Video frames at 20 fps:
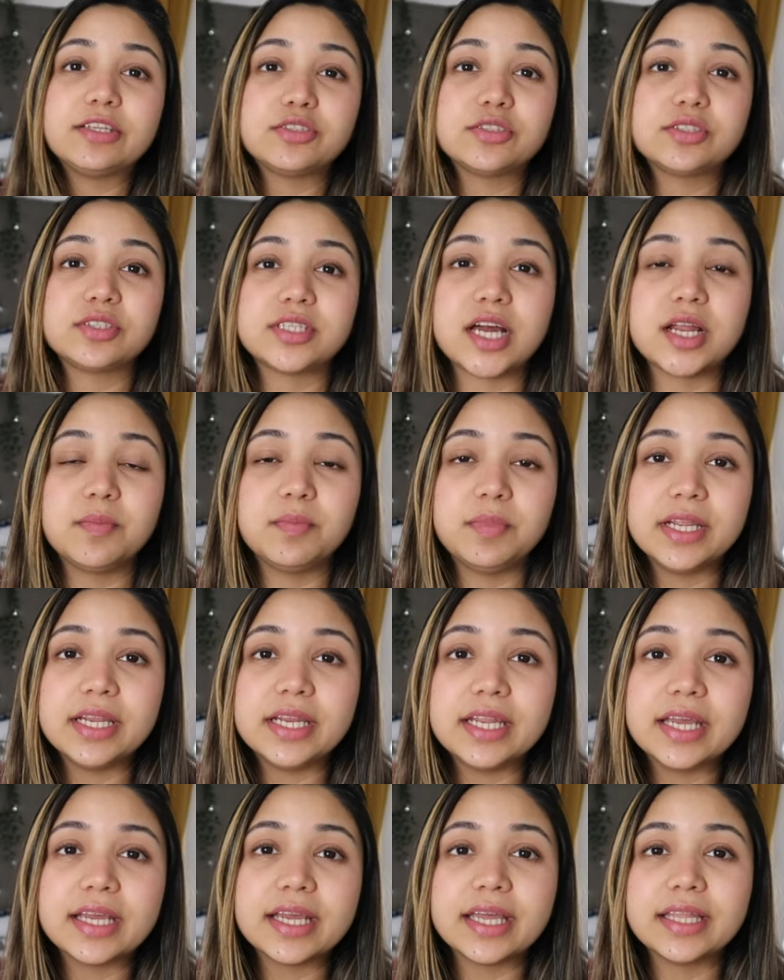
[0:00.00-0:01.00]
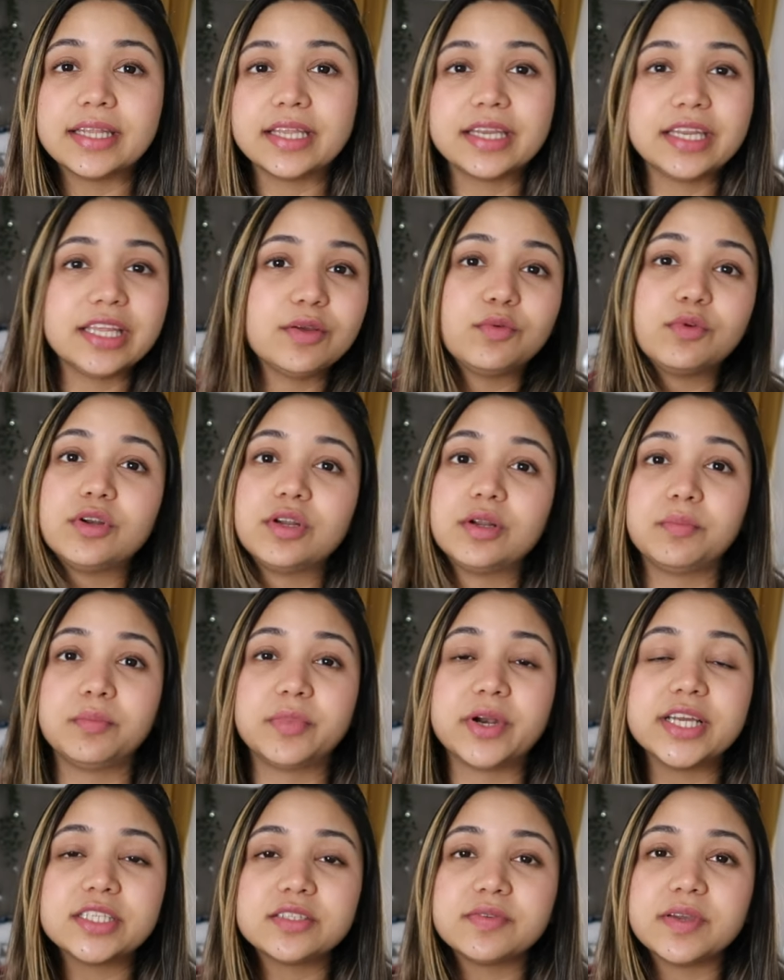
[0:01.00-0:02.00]
used to start bleeding, and then he wouldn't
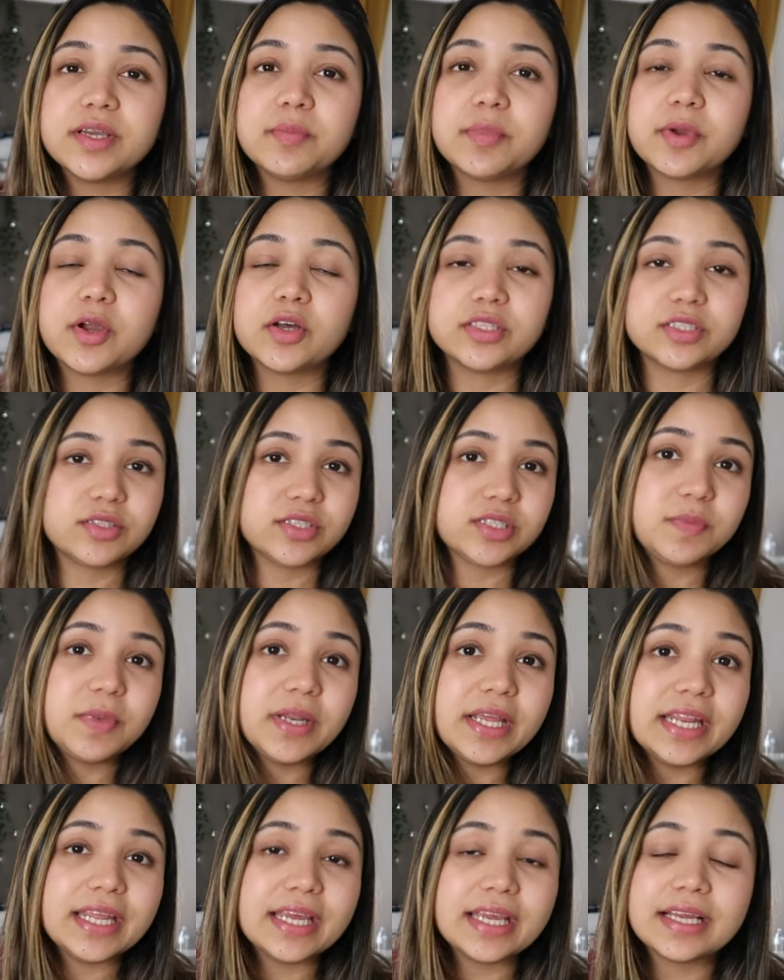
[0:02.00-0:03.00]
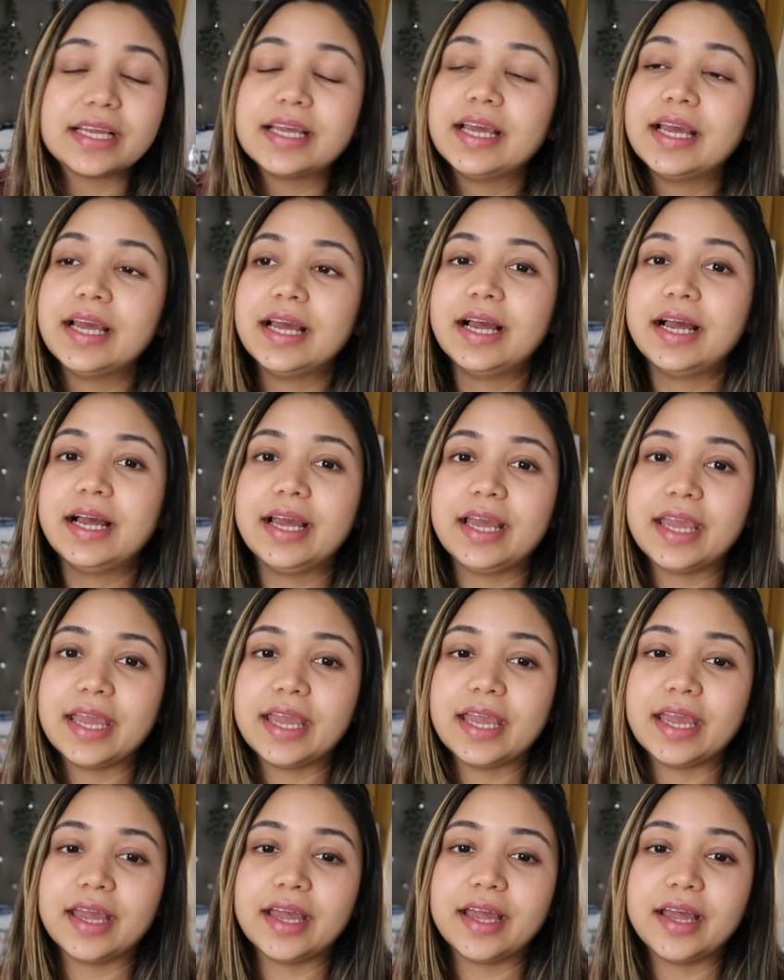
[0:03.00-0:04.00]
breastfeed because it was bleeding.
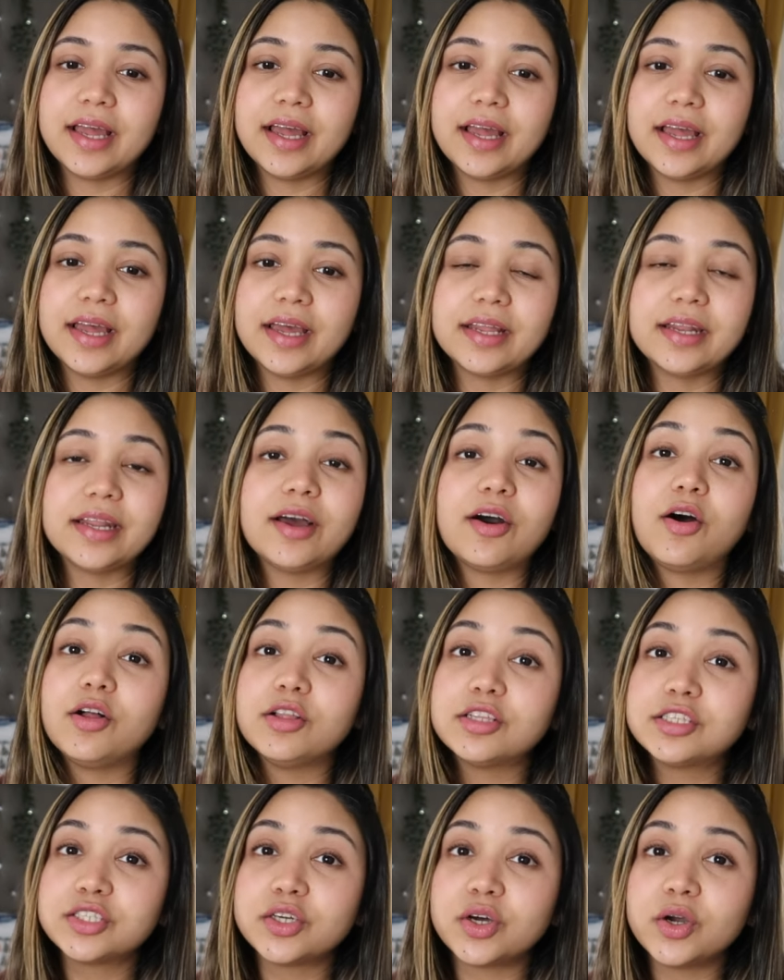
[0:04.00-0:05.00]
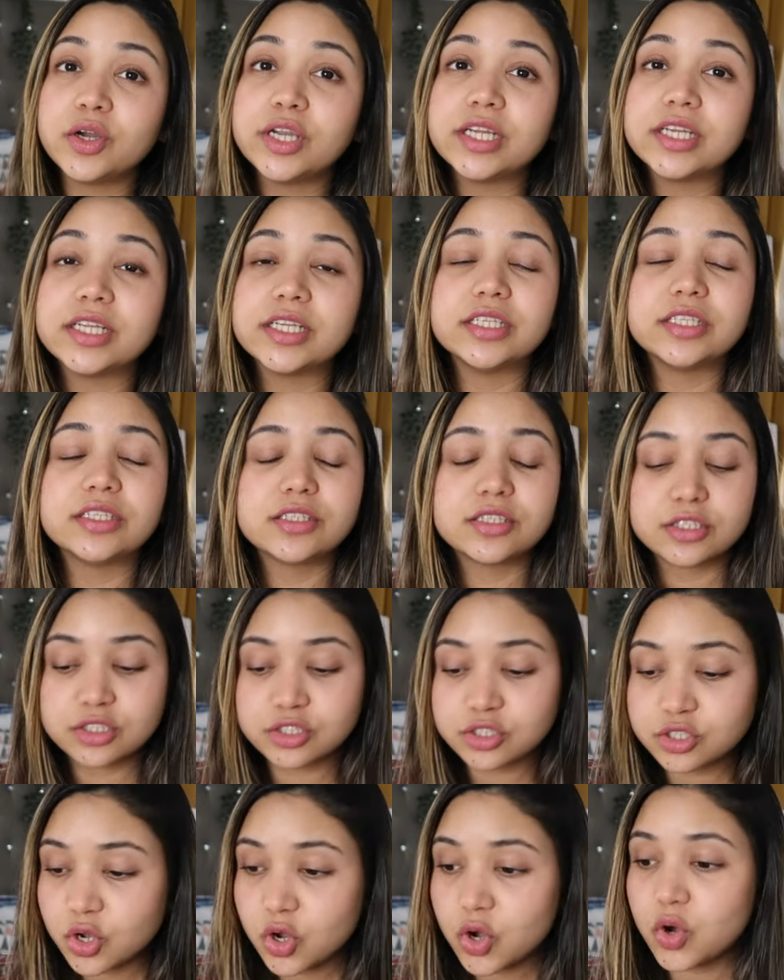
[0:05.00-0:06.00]
And also it is
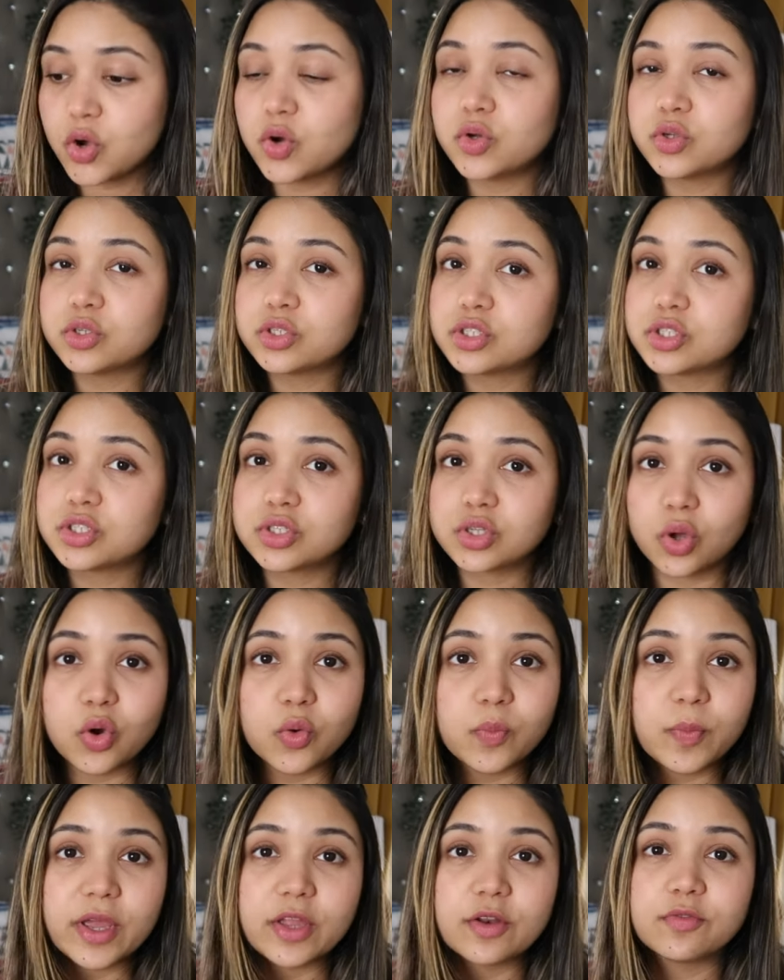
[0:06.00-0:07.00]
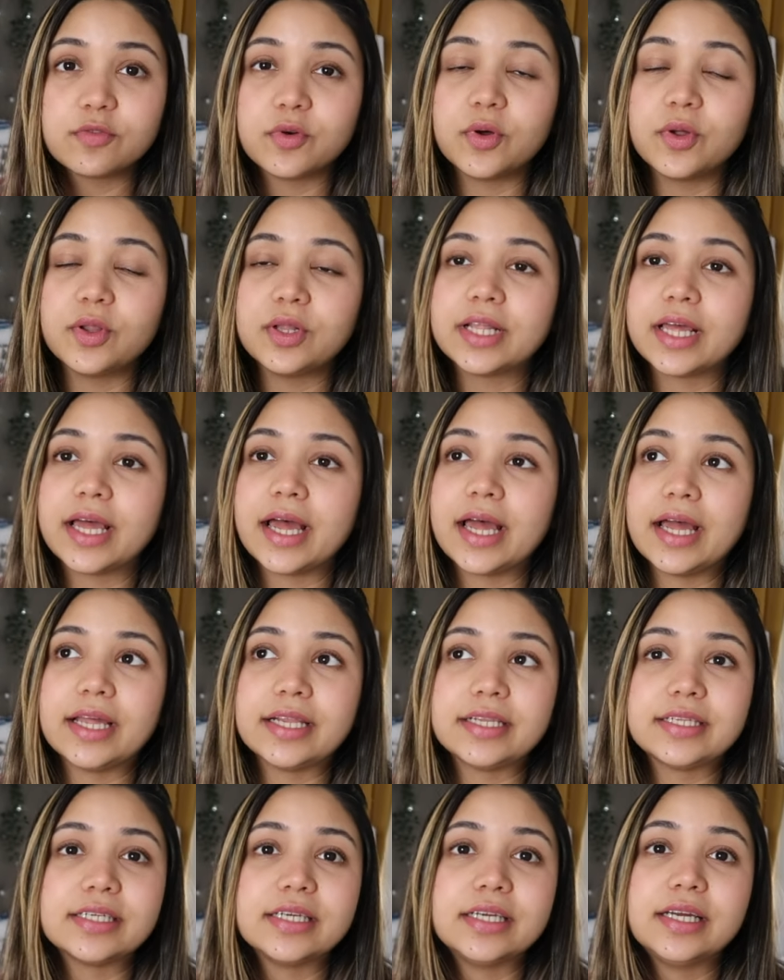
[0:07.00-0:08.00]
so painful
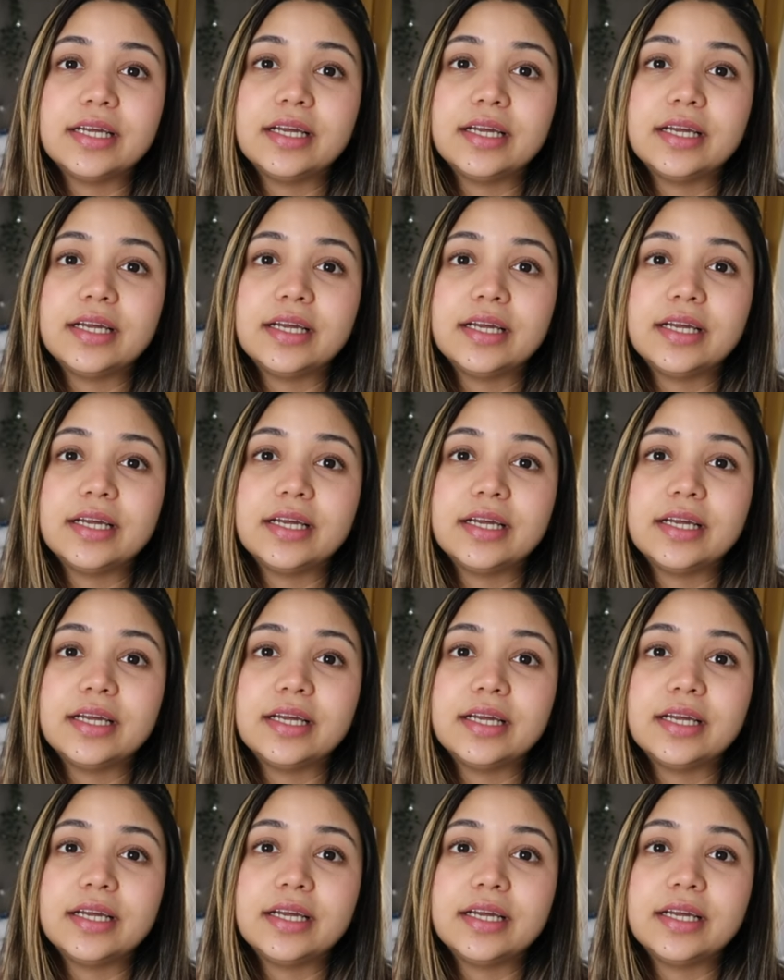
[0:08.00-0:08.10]
that